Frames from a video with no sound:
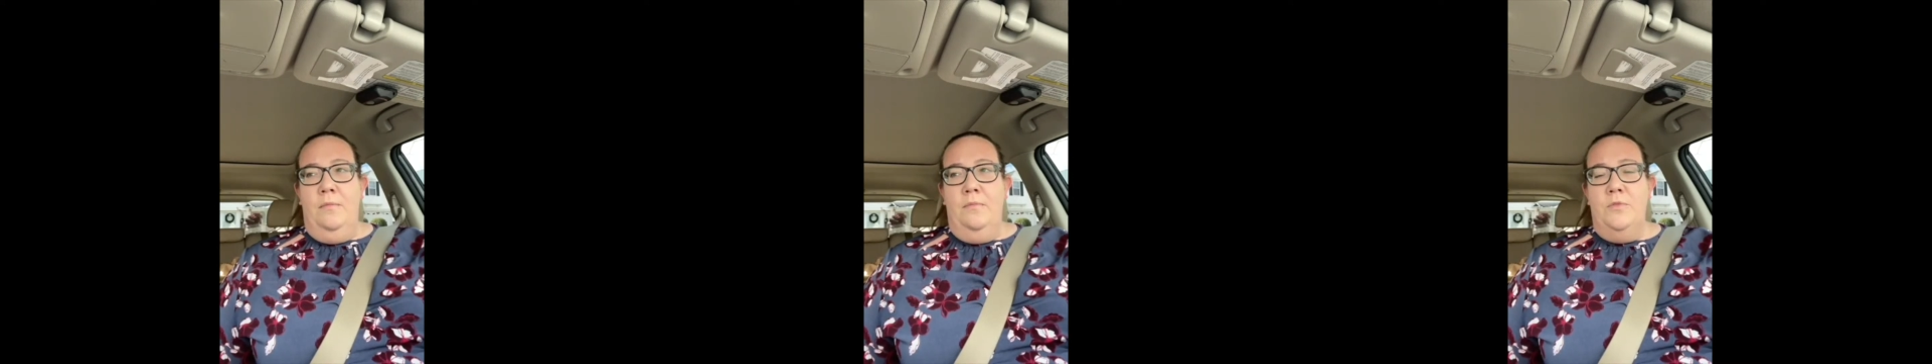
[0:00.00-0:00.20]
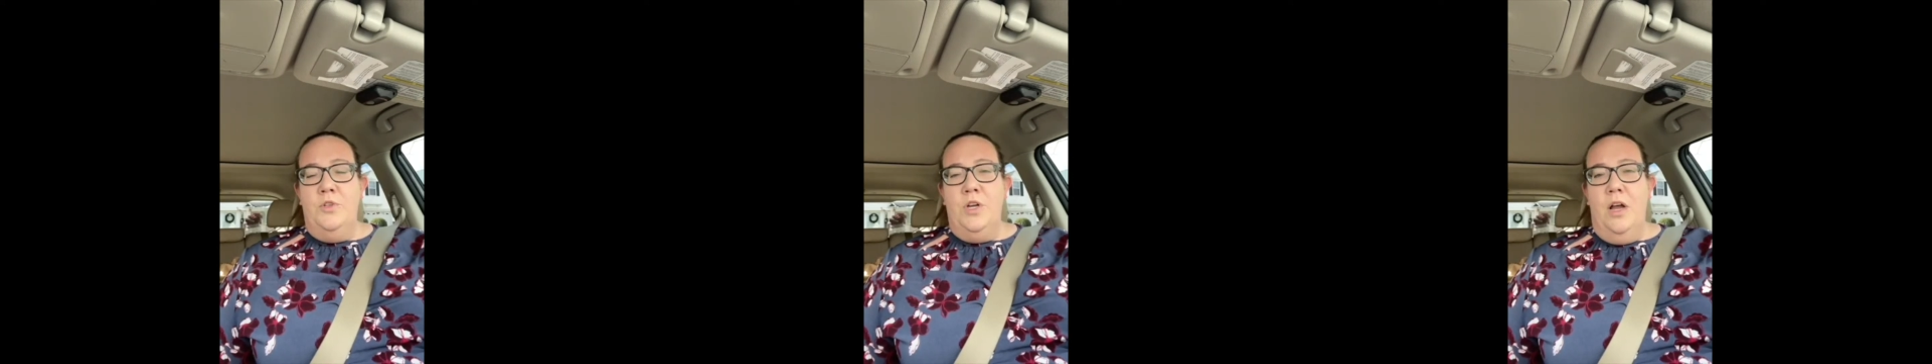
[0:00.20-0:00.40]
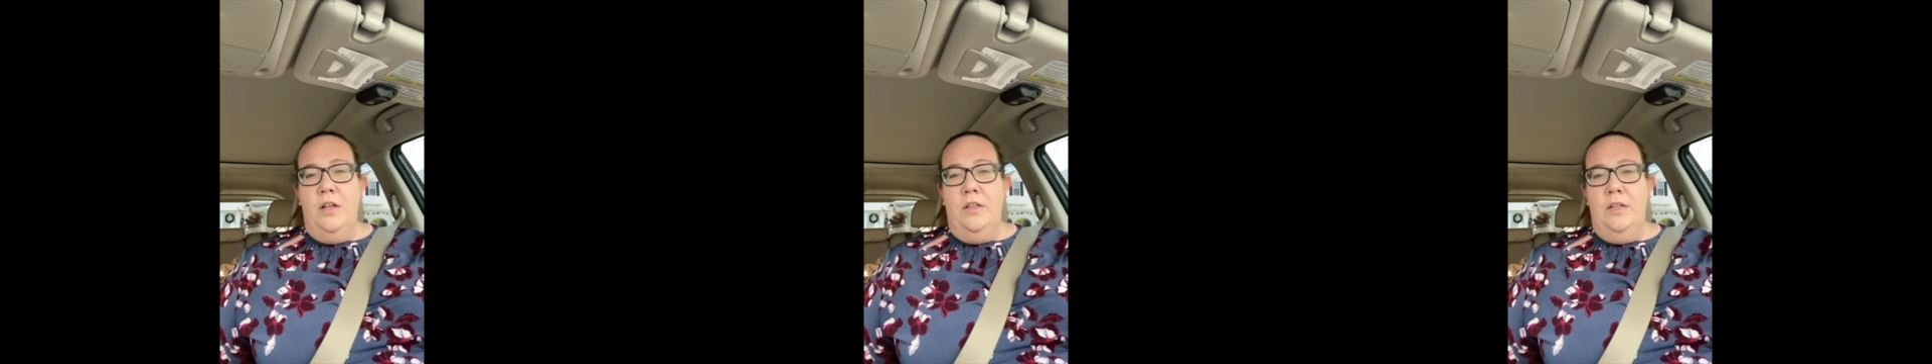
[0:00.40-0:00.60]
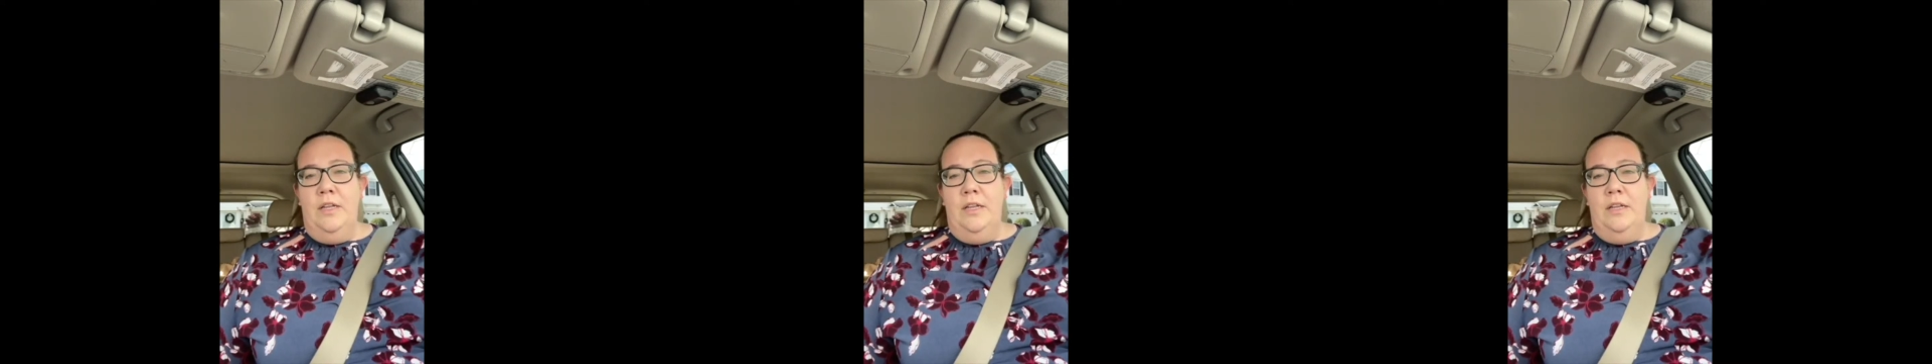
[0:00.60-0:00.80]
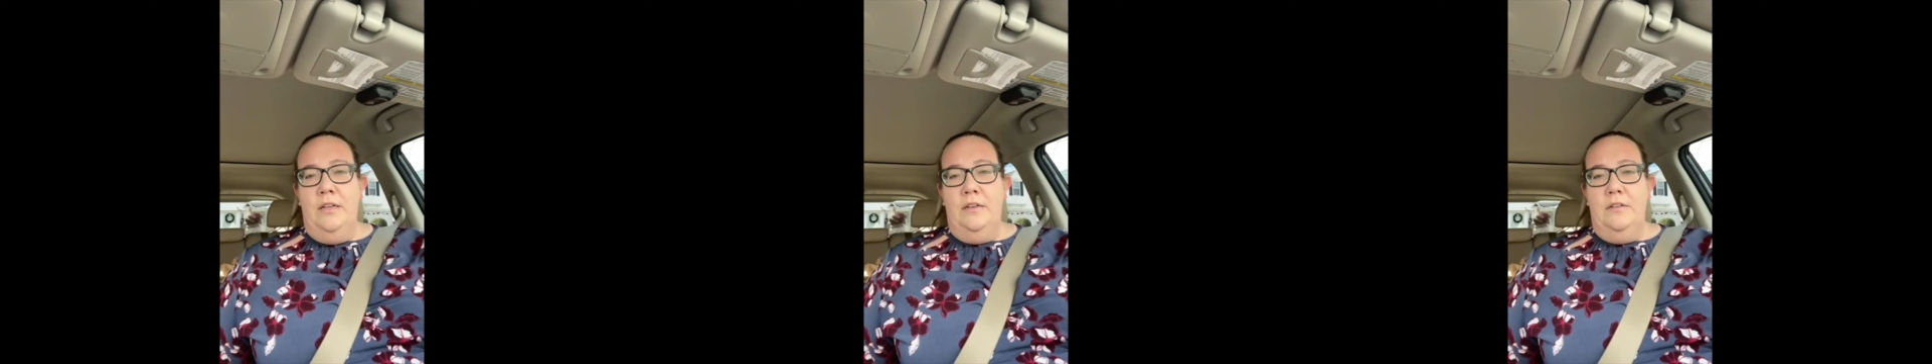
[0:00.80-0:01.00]

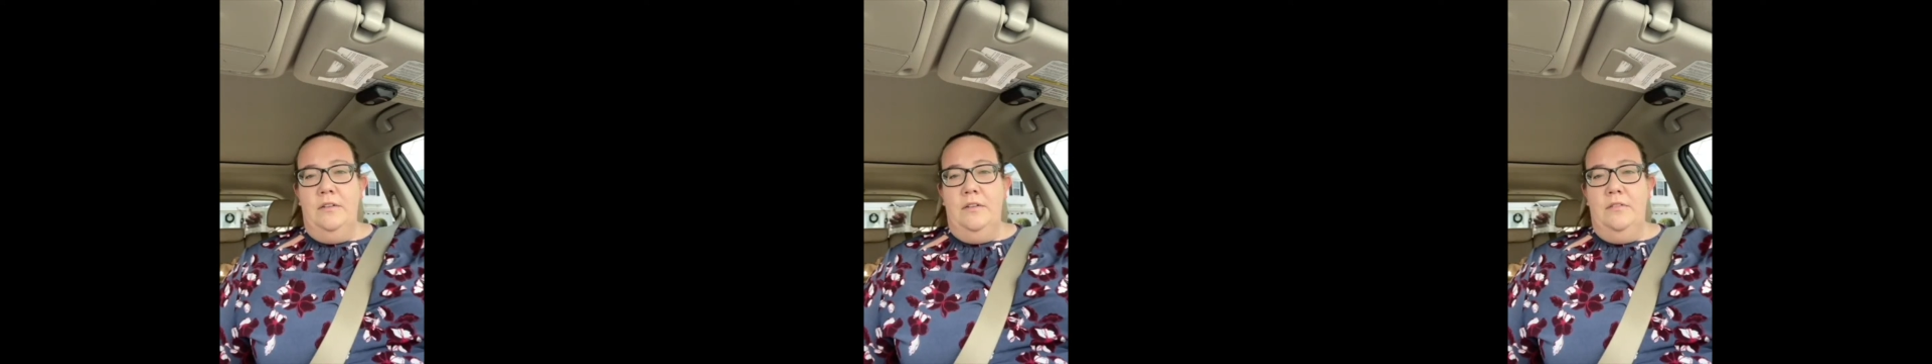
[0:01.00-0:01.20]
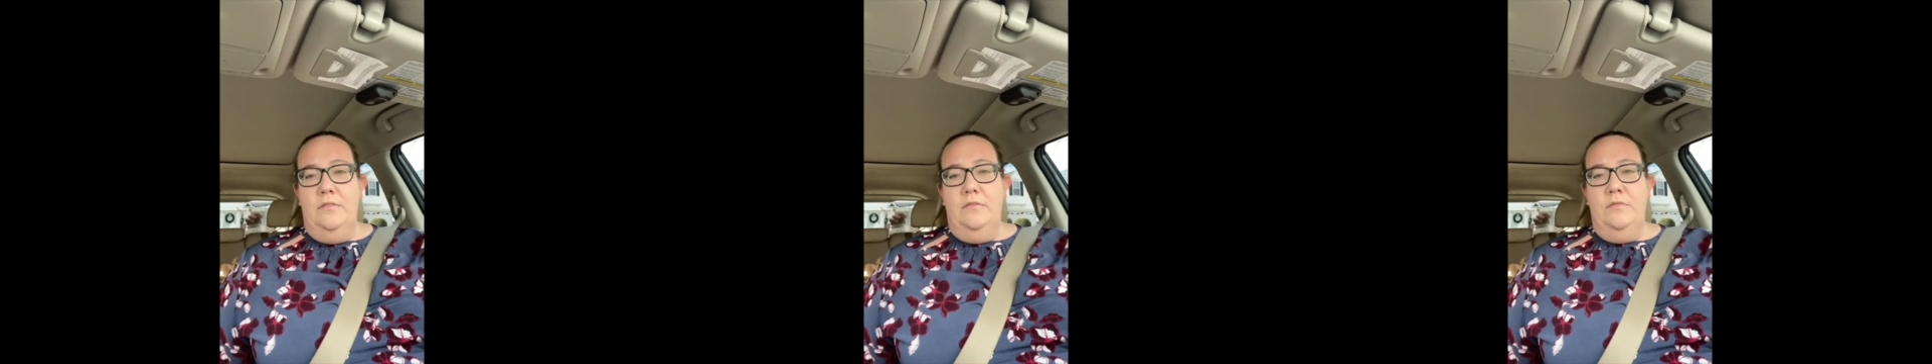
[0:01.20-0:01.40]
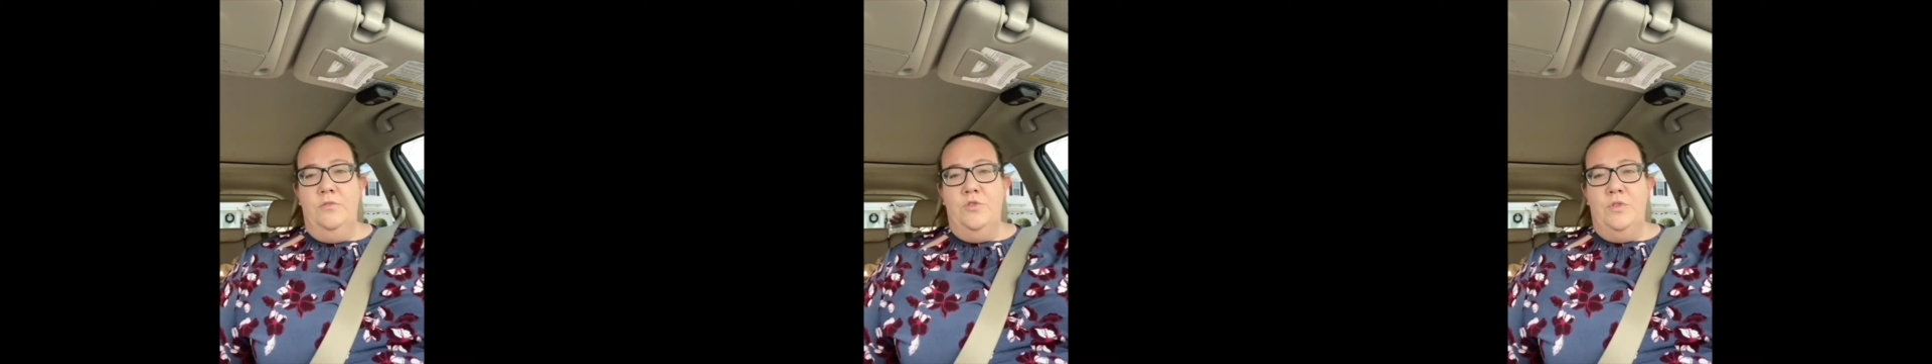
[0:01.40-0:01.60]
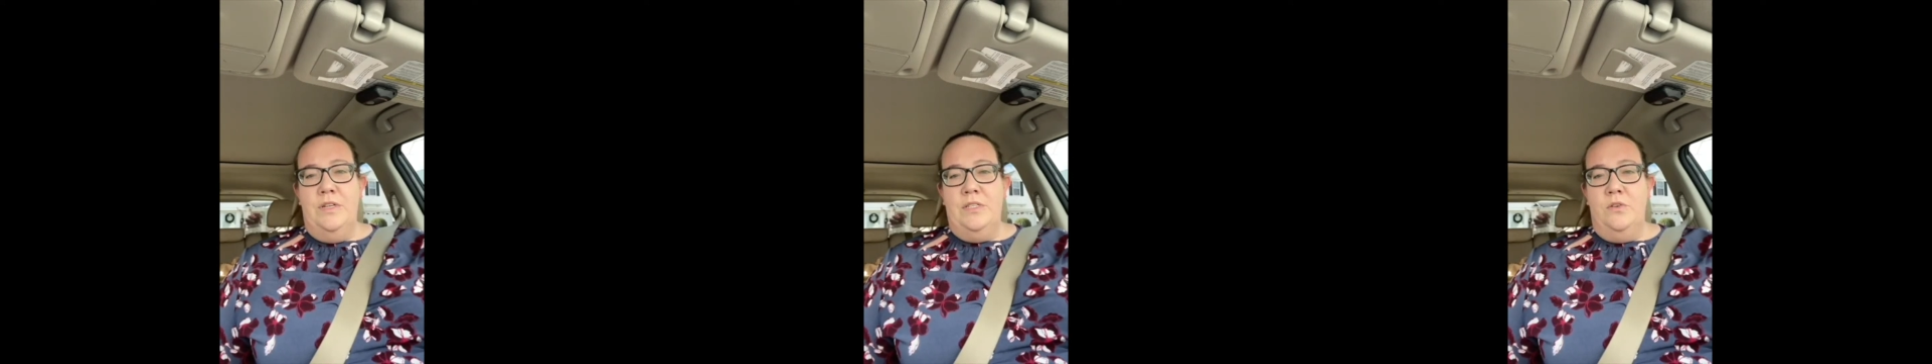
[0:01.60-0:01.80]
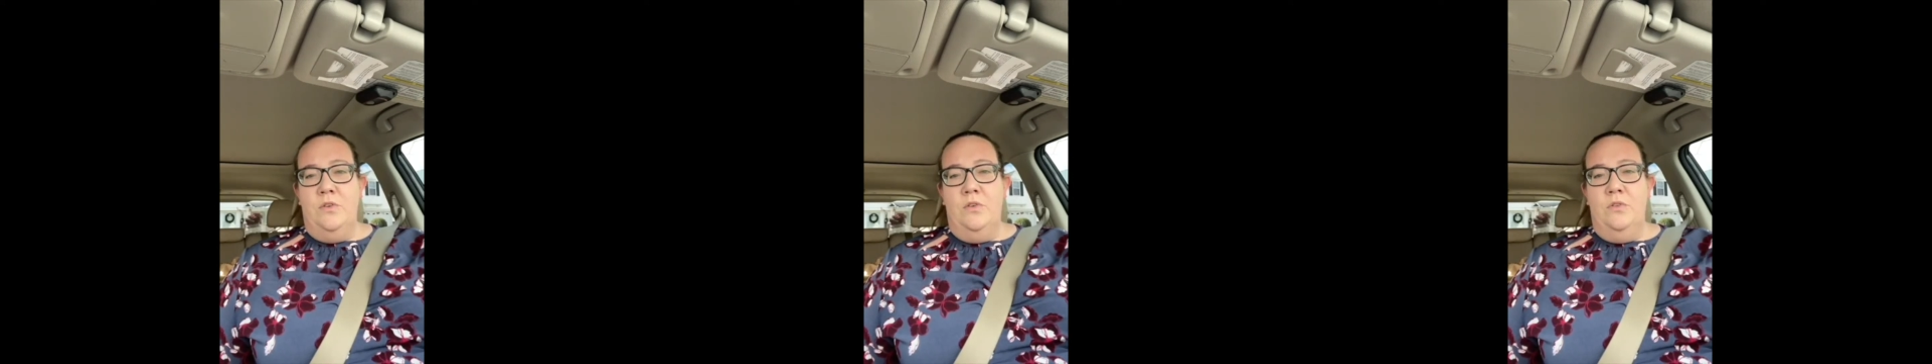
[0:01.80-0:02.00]
chocolate
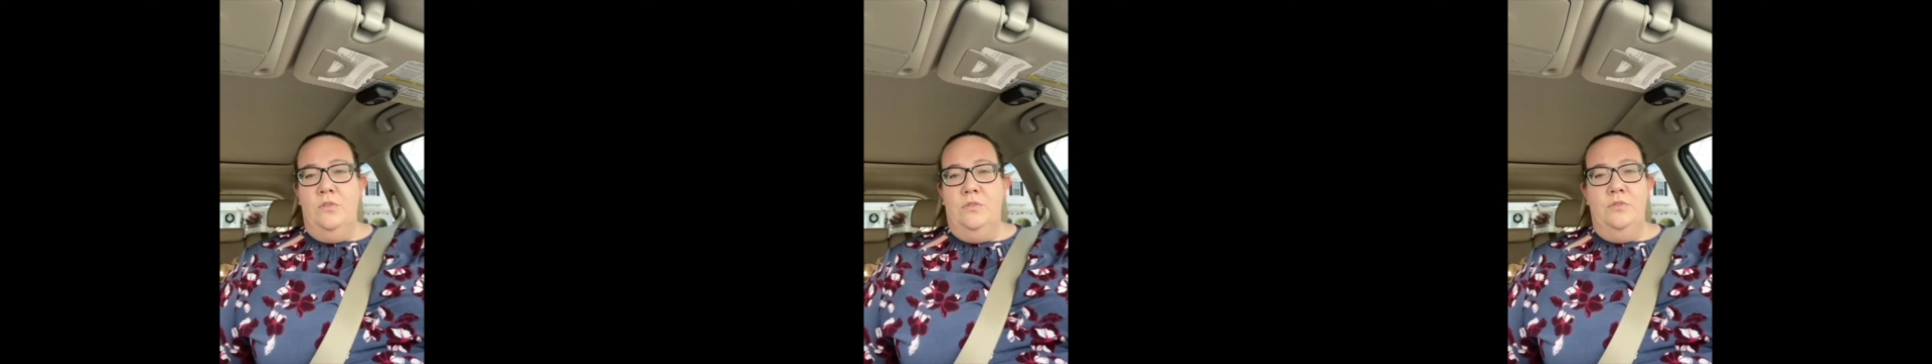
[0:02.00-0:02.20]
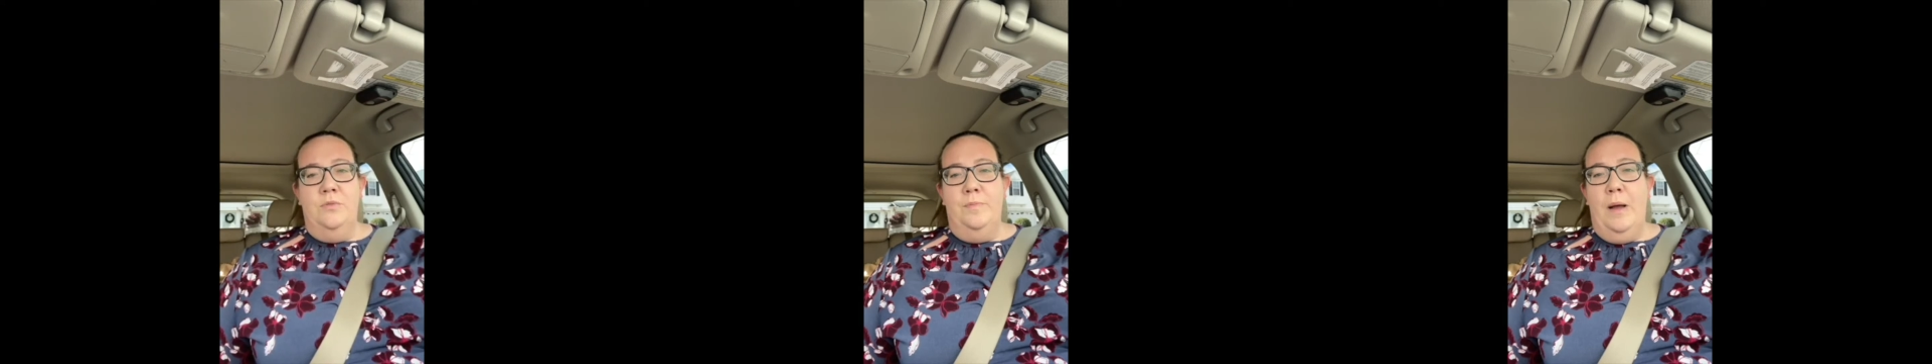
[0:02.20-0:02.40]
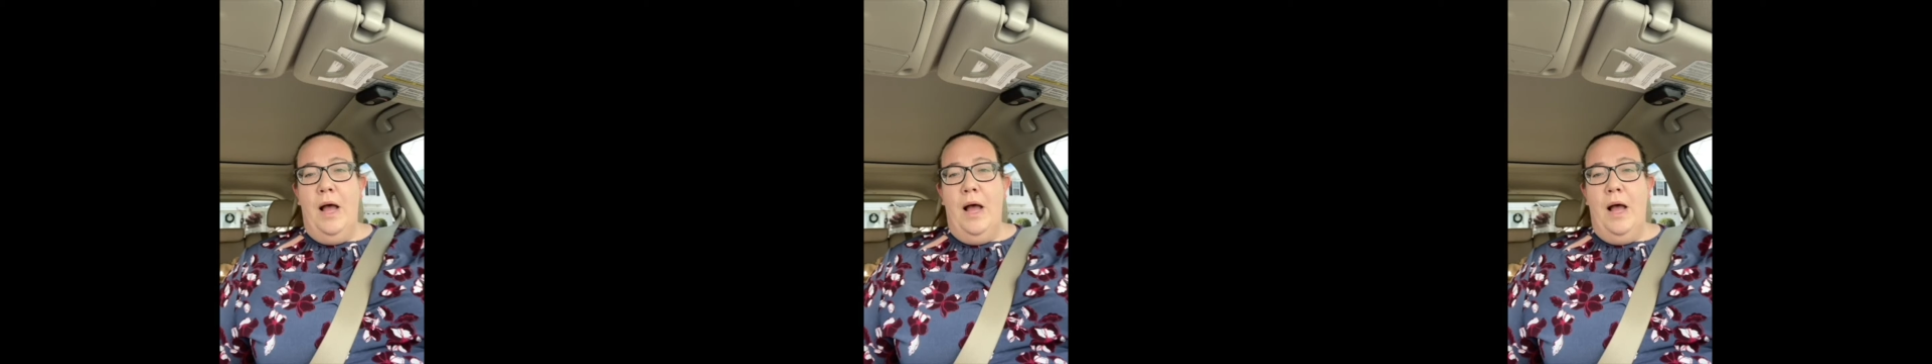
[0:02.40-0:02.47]
drizzled